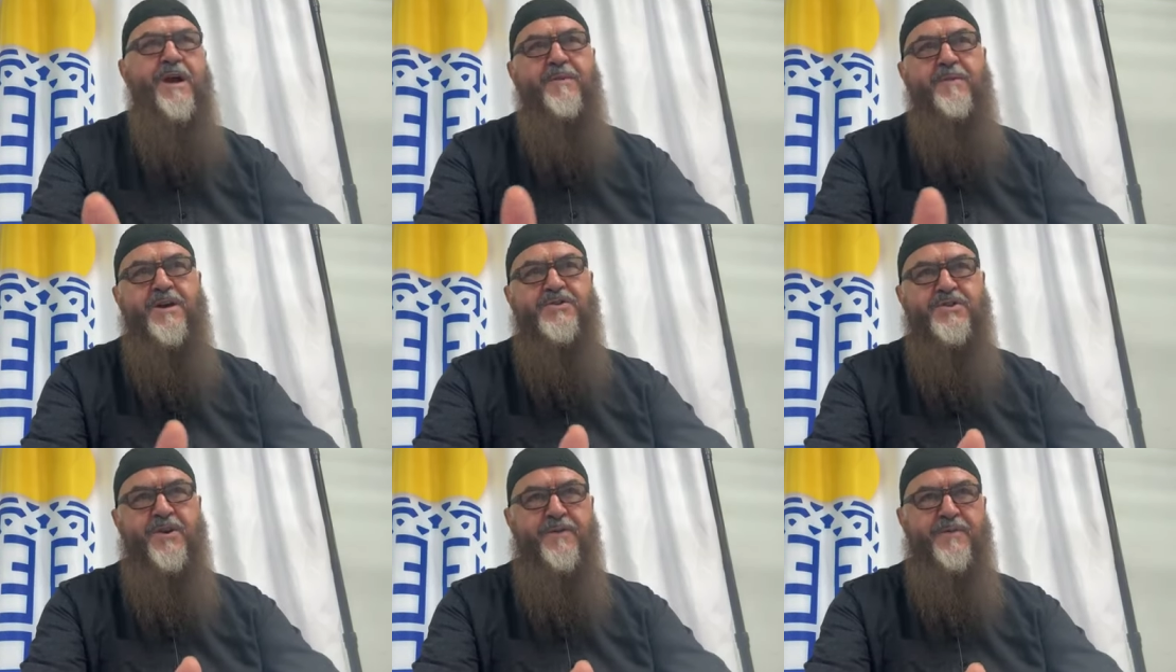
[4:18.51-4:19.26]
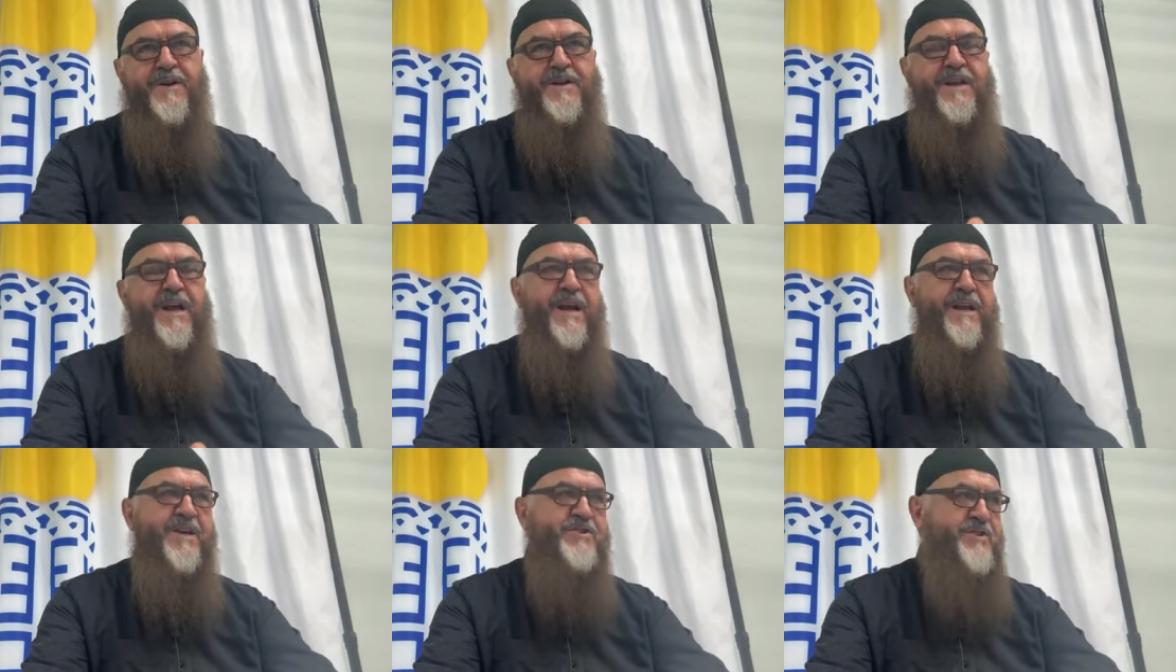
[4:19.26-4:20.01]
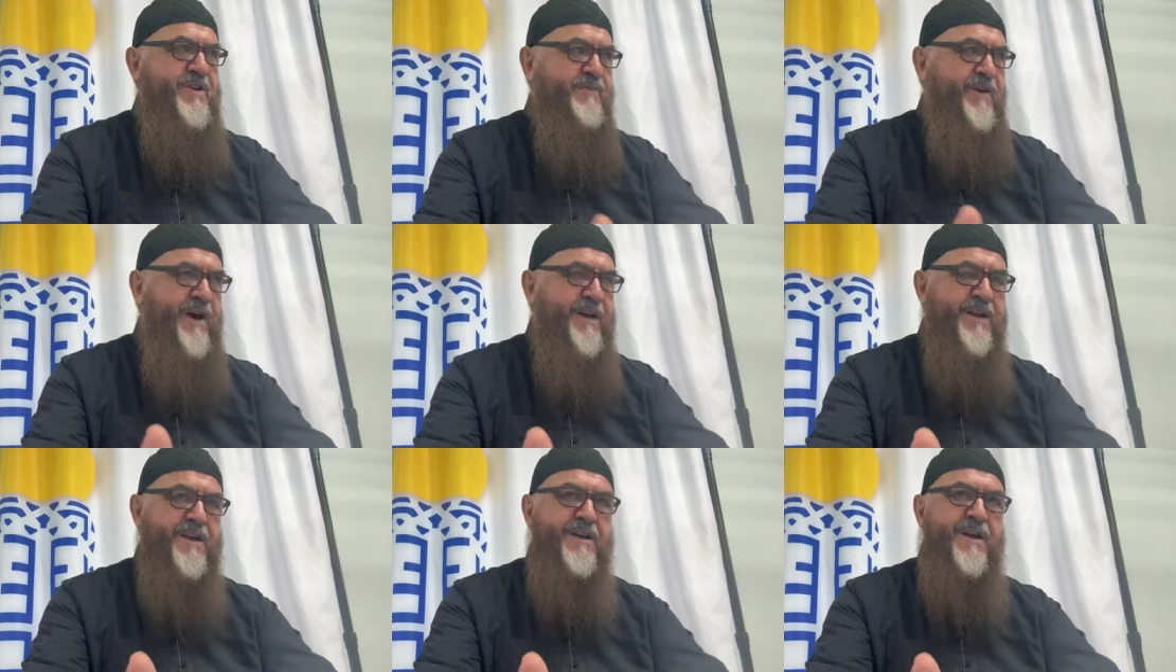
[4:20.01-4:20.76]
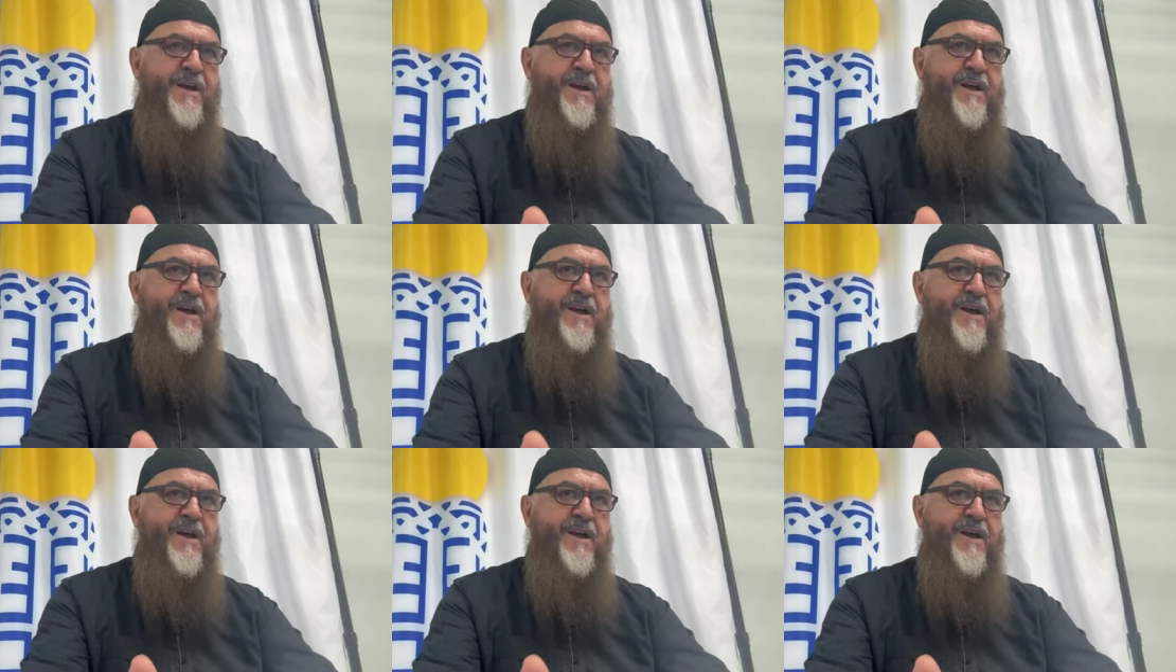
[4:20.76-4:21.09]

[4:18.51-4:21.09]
and my servant. Yani it's divided